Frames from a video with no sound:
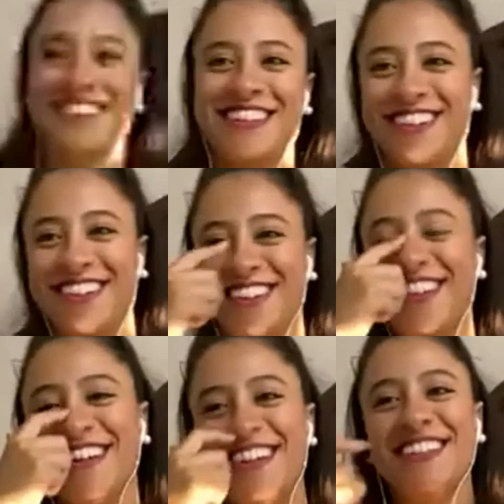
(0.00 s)
That is
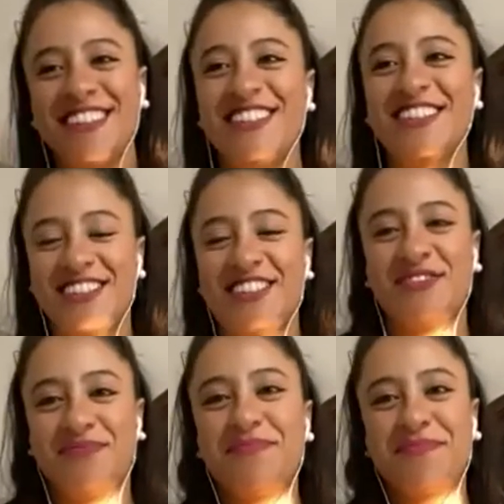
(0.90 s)
kind of like,
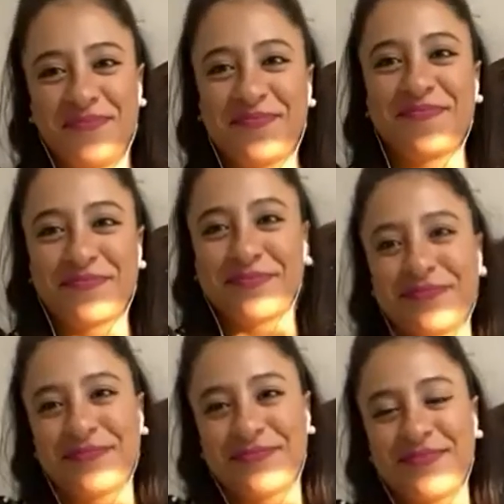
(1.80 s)
oh, I really like that